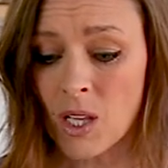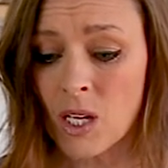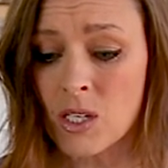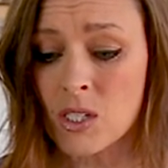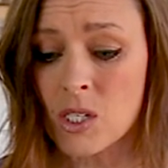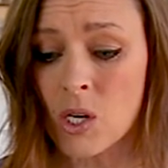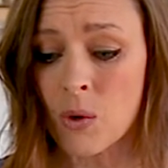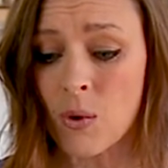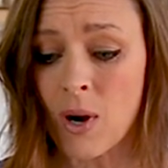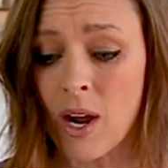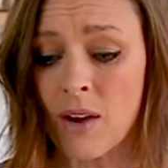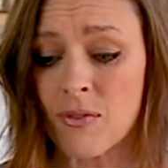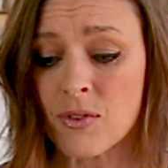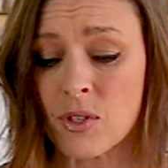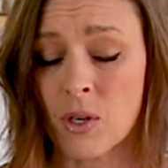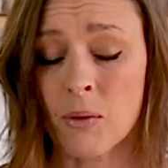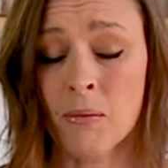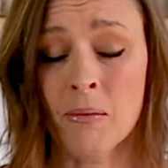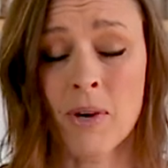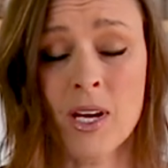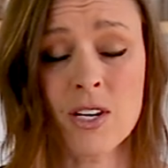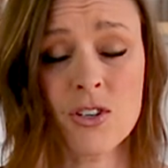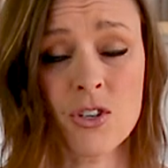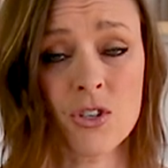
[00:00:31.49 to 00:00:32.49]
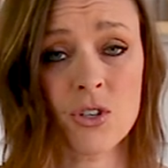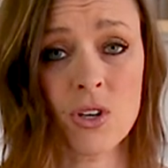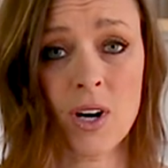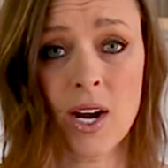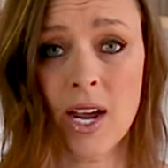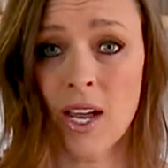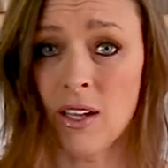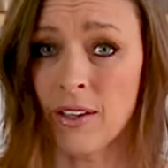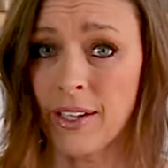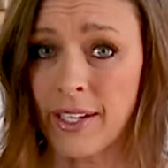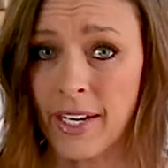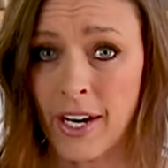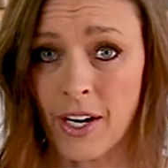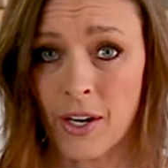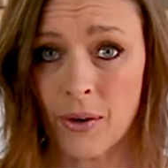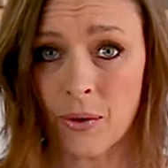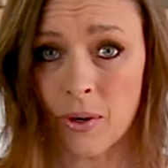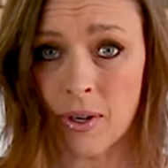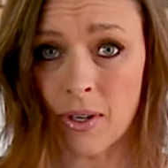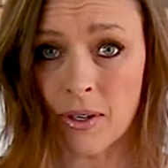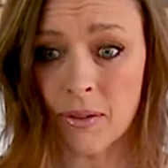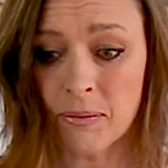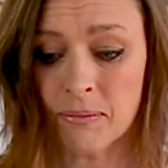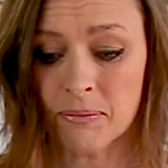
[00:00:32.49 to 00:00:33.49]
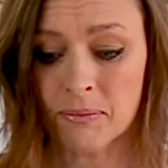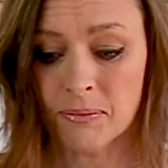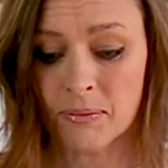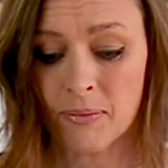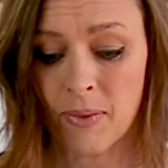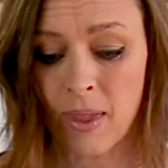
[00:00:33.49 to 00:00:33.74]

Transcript: So after much trial and error,